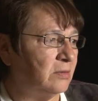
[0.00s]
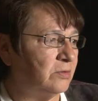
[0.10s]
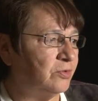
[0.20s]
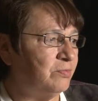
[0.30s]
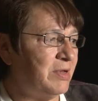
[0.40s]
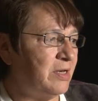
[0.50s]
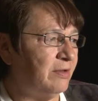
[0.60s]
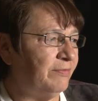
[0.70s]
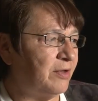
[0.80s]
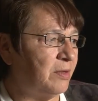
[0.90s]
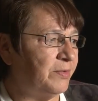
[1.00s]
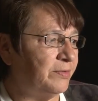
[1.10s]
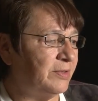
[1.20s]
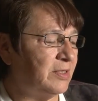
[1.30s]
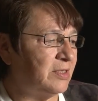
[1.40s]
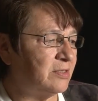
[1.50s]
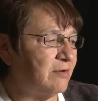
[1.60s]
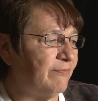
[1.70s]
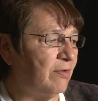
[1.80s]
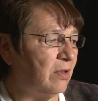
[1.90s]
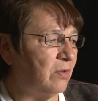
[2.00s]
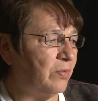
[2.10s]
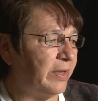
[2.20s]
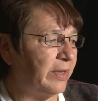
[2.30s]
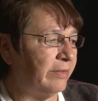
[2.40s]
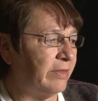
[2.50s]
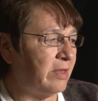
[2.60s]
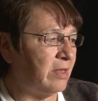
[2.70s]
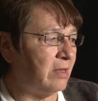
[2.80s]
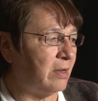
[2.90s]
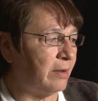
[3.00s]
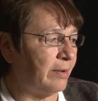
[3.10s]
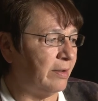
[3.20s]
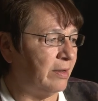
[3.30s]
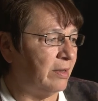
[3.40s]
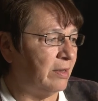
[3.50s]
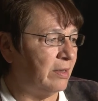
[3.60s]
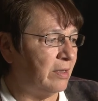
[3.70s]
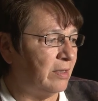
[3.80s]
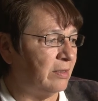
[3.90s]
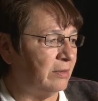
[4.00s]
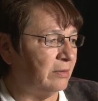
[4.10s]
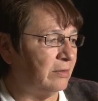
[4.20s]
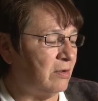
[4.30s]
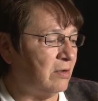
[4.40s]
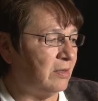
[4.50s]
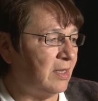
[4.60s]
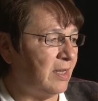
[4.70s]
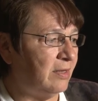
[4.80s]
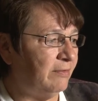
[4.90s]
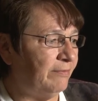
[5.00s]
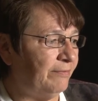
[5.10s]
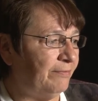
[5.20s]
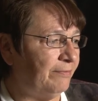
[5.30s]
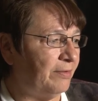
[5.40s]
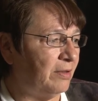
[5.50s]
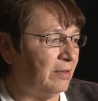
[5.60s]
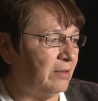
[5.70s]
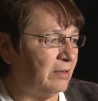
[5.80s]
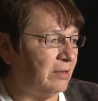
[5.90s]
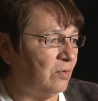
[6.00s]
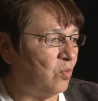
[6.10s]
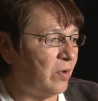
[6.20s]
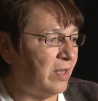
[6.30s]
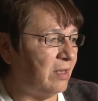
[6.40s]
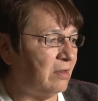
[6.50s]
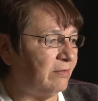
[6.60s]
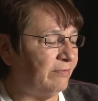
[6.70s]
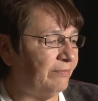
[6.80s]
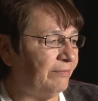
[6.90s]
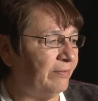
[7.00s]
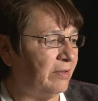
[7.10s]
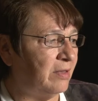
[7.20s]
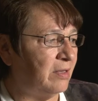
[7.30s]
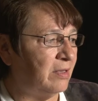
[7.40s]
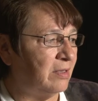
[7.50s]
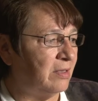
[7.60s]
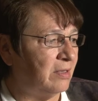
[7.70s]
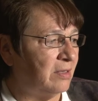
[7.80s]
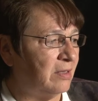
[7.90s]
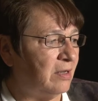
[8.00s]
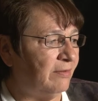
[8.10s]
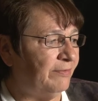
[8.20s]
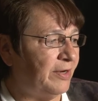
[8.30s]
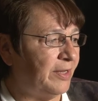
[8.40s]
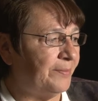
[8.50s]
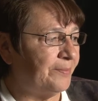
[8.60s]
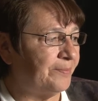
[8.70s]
Too many of the communities are following the uh, non-native way of governing